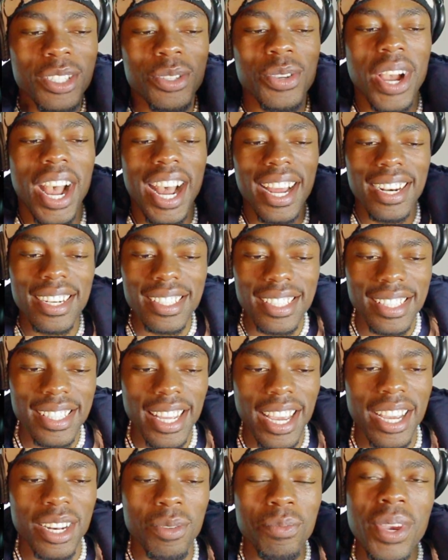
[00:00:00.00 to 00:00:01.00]
So I
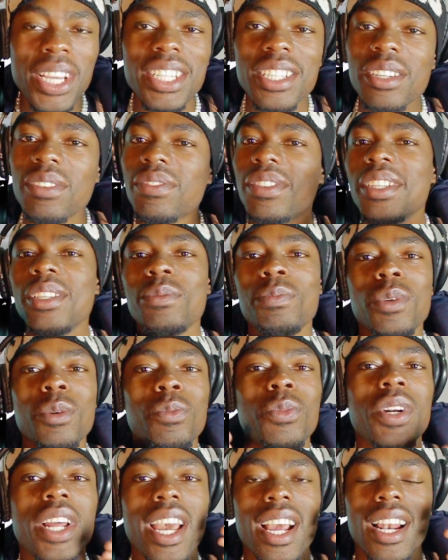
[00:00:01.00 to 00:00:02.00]
understand. Imagine if these
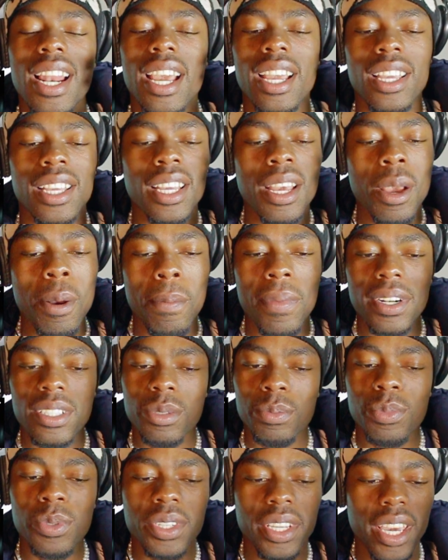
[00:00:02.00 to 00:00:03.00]
people had like
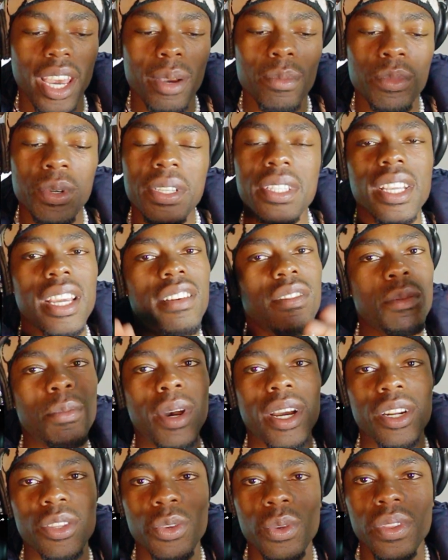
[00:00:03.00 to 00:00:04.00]
multiple cameras,
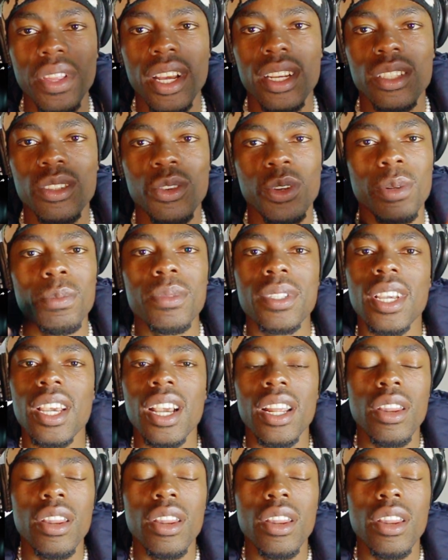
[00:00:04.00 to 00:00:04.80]
everybody knew their script.